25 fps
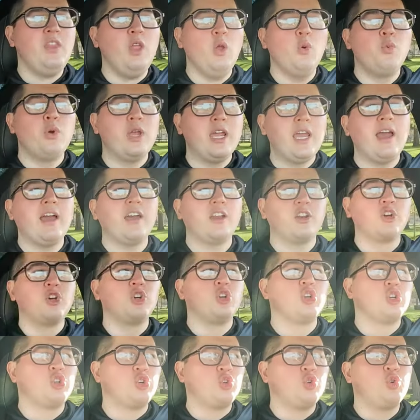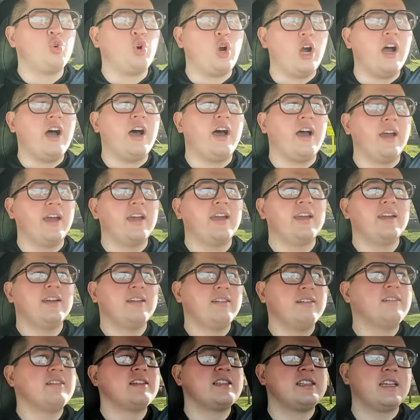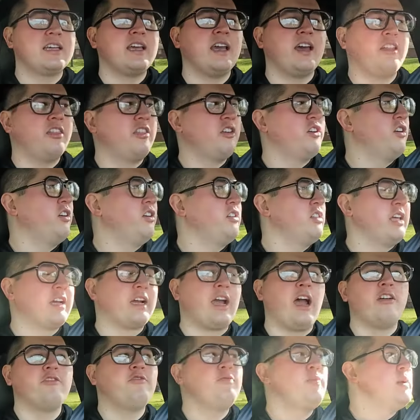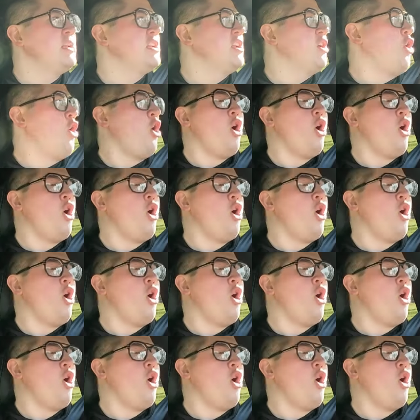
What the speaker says: we had a good cry together. Like, I've been